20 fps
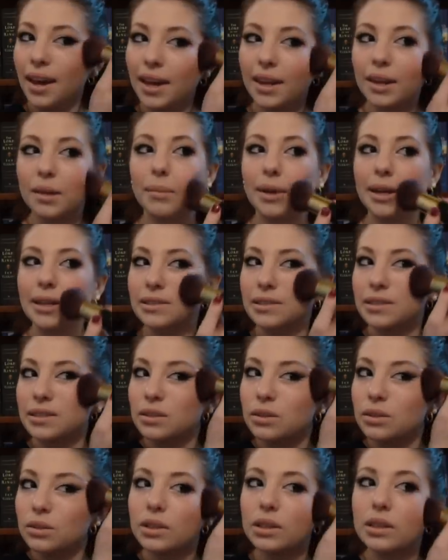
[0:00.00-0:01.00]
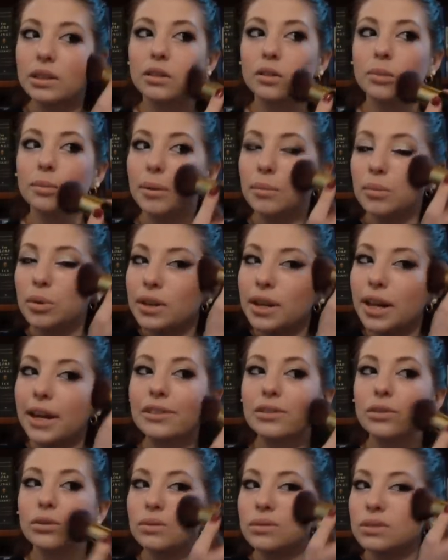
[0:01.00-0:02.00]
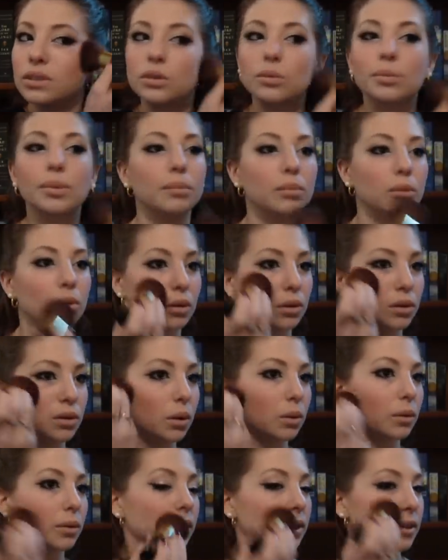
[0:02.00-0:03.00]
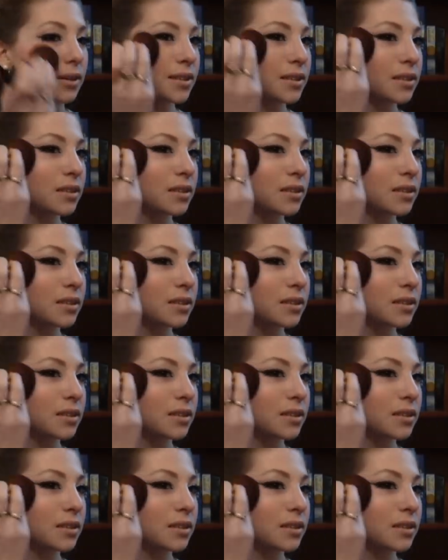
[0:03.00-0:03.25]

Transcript: and it makes it look a little bit more natural, a little bit more glowy.